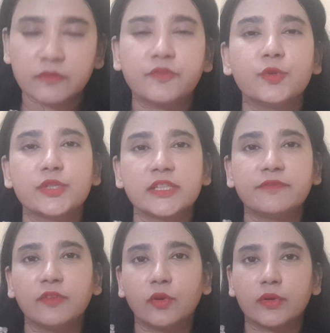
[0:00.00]

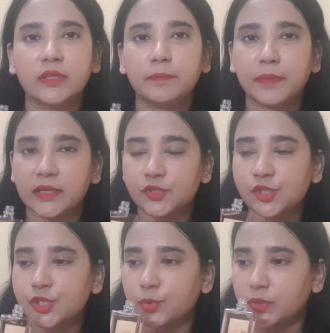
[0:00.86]
fruity floral
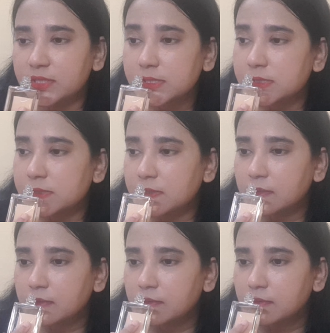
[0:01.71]
punch to this
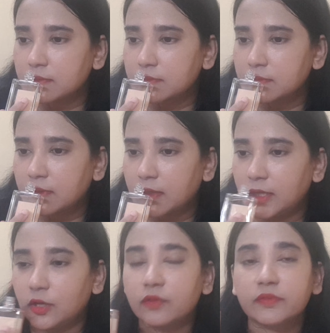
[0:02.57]

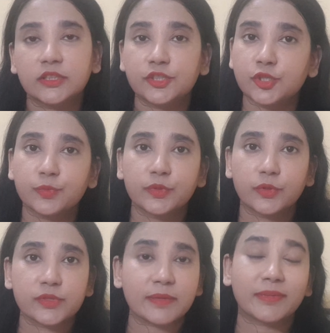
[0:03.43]
along with the
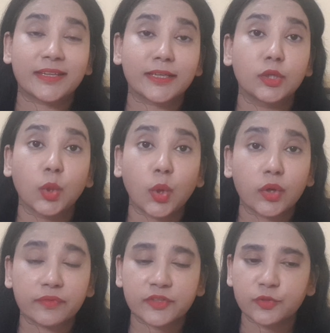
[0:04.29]
tuberose. I'm getting a
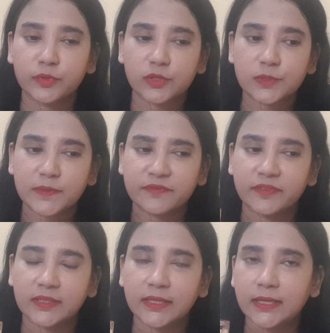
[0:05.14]
lot of tuberose but
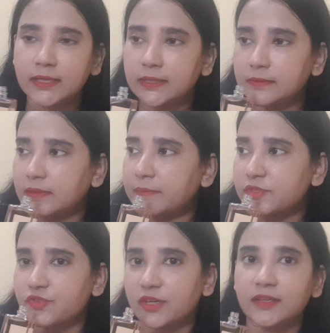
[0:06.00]
vanilla
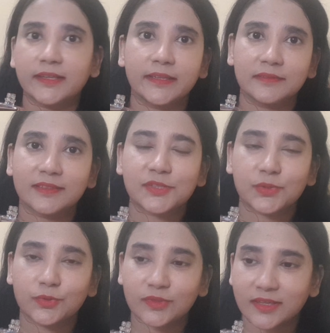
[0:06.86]
I'm struggling. So